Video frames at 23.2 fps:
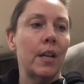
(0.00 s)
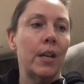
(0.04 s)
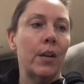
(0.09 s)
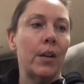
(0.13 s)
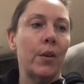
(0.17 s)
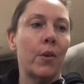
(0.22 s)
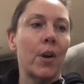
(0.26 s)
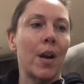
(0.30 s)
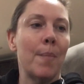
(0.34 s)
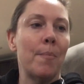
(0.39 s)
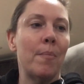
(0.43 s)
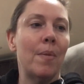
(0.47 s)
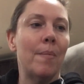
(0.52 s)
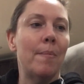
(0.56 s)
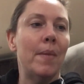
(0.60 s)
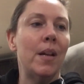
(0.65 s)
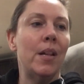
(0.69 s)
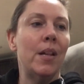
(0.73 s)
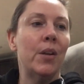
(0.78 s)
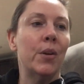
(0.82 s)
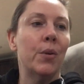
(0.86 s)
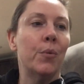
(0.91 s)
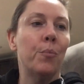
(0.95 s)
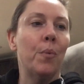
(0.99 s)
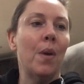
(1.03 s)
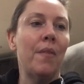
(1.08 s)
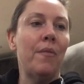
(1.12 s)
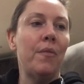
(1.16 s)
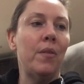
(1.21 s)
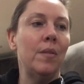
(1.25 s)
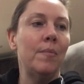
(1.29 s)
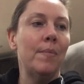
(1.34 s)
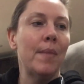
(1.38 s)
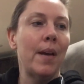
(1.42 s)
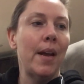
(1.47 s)
Grandpa Miller
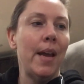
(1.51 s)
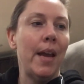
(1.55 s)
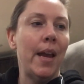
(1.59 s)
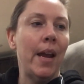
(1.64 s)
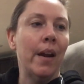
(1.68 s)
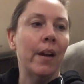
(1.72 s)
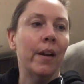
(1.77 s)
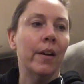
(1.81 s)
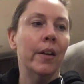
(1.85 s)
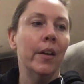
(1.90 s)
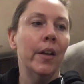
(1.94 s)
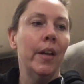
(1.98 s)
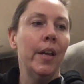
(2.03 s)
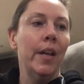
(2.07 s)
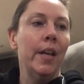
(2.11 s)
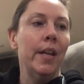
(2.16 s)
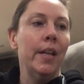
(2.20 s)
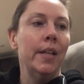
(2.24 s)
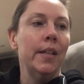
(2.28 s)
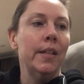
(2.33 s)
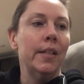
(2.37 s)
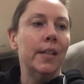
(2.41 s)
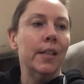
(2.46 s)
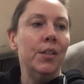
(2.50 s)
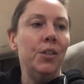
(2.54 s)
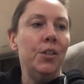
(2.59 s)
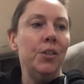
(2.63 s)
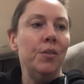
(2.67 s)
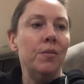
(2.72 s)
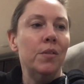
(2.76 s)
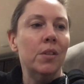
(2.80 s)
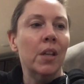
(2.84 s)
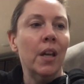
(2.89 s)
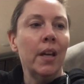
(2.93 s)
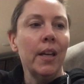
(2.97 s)
ruffled my hair. Did
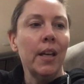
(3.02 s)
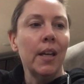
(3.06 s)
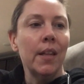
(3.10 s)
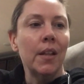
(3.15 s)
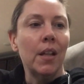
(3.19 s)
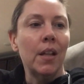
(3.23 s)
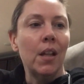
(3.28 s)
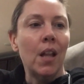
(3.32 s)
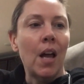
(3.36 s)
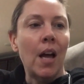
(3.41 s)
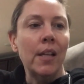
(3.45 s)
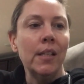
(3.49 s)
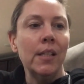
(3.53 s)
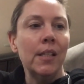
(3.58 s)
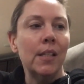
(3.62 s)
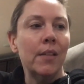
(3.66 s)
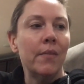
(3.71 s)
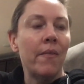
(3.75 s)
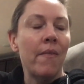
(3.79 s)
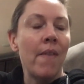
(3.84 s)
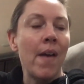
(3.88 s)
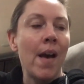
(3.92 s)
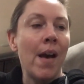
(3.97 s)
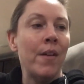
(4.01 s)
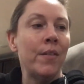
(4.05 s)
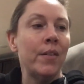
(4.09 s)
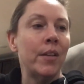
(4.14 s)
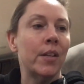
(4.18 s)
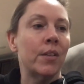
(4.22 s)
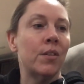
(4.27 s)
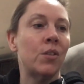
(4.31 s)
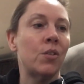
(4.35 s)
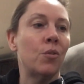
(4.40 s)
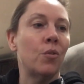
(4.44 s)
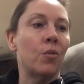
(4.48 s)
you look in the lost and found
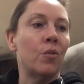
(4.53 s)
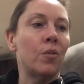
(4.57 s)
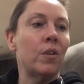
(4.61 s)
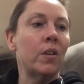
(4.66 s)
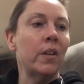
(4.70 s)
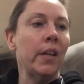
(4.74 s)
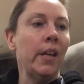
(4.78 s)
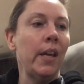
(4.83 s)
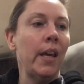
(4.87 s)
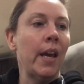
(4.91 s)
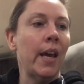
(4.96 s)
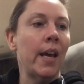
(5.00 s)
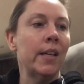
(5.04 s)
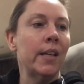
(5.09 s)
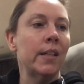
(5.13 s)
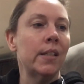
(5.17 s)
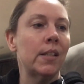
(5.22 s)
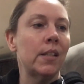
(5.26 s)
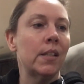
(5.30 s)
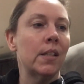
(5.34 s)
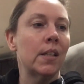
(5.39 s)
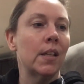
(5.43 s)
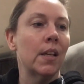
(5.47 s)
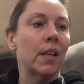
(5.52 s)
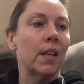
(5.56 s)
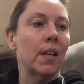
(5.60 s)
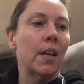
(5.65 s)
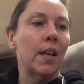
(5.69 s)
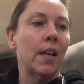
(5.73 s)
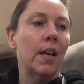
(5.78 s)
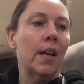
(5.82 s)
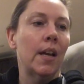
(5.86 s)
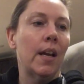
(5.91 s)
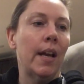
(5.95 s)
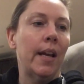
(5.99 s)
at school? He asked.
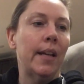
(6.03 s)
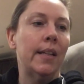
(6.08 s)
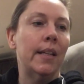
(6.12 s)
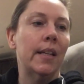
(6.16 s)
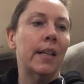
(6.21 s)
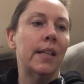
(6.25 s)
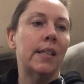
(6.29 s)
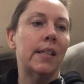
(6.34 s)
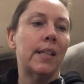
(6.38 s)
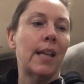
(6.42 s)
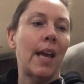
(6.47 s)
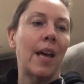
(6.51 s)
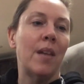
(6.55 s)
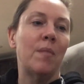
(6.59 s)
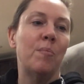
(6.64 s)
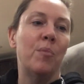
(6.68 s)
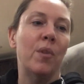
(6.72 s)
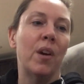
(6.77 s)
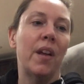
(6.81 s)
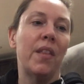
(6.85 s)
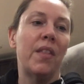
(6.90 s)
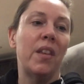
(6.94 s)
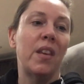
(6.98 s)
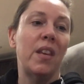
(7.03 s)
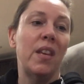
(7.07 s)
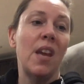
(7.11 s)
I did a sad breath.